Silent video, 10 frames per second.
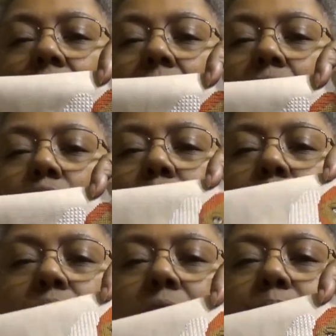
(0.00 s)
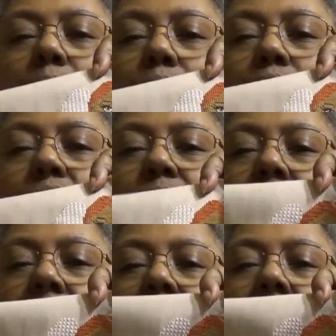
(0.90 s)
hope was supposed to
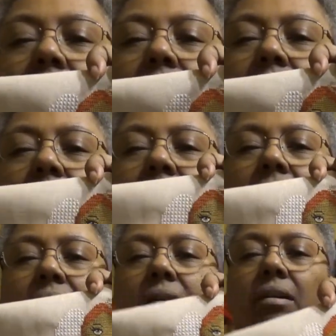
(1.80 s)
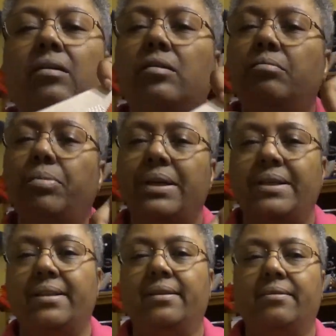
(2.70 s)
be in like a little
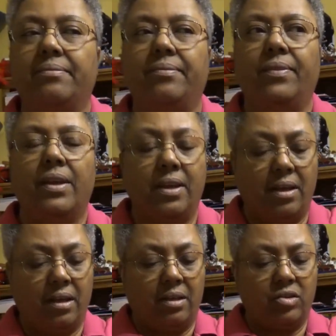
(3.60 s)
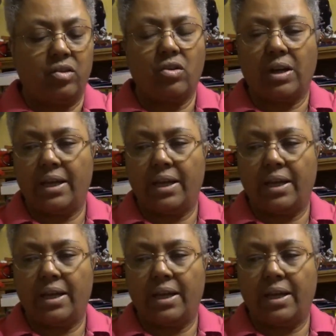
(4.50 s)
button, sort of